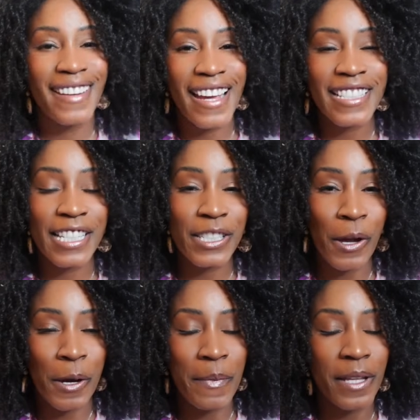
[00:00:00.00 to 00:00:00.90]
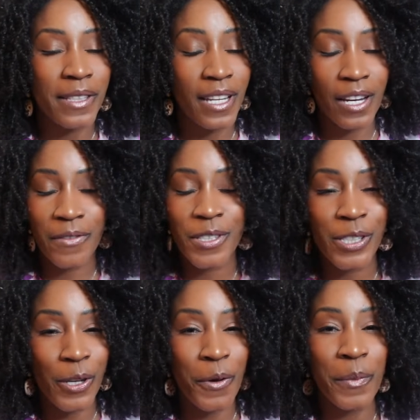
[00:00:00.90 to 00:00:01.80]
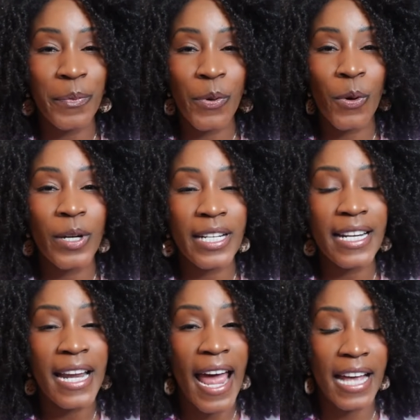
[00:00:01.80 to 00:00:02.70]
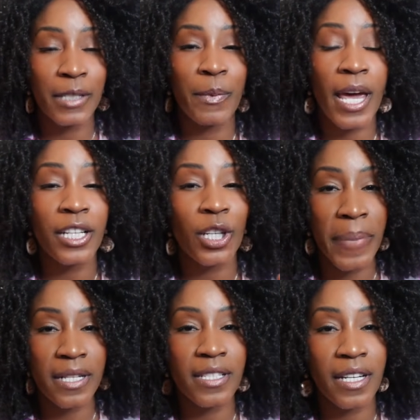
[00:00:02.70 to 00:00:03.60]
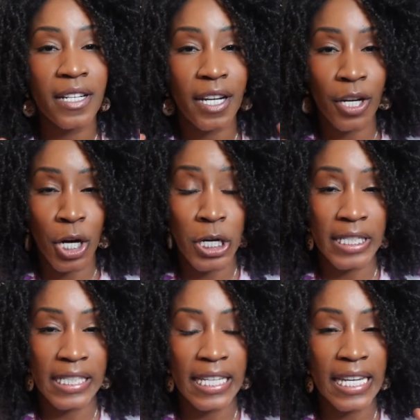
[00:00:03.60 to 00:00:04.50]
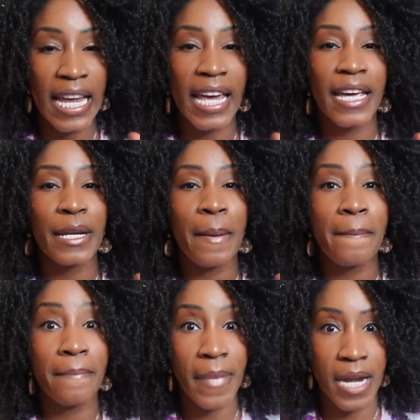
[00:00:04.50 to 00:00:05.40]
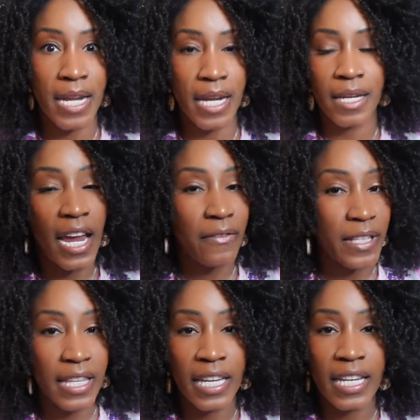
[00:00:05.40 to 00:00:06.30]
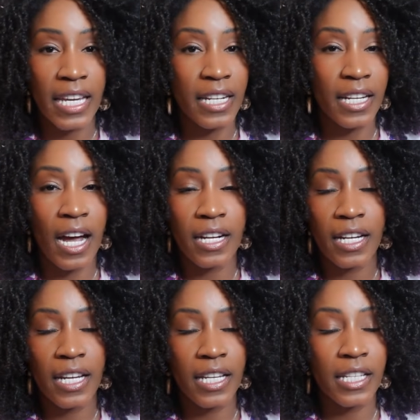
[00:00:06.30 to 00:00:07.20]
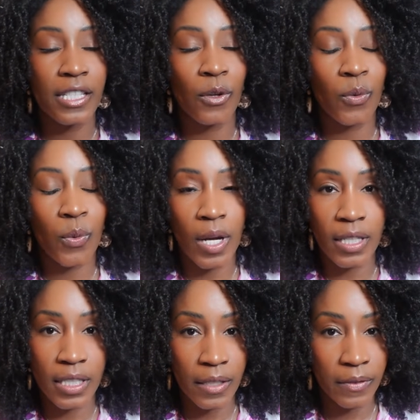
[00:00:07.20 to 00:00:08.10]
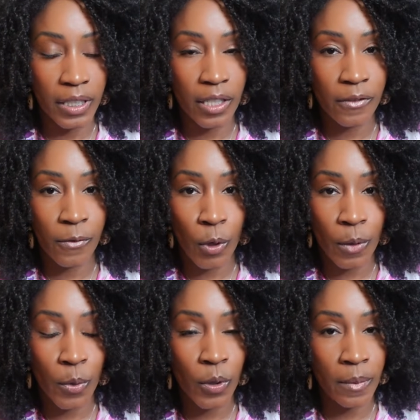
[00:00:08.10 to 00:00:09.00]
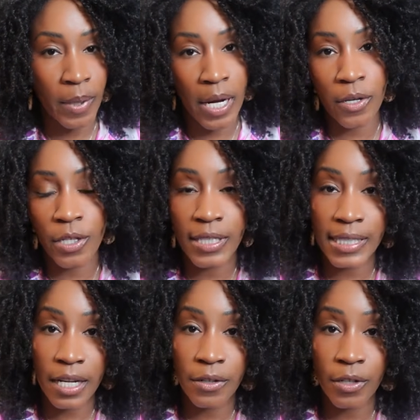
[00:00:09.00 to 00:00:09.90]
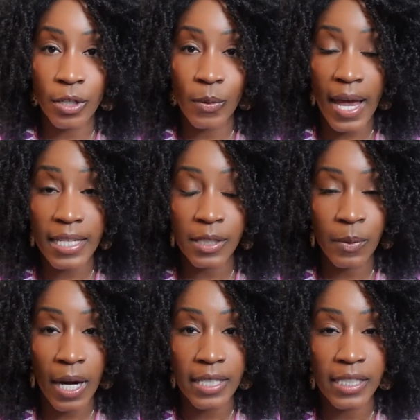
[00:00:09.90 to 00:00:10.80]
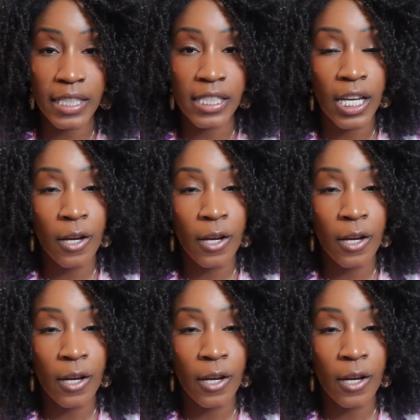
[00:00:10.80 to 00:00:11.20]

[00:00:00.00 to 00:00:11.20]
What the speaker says: Next, let's talk about the ever so important aspect: budget, currency, and money. Everything in Ghana is relatively affordable compared to standard U.S. prices: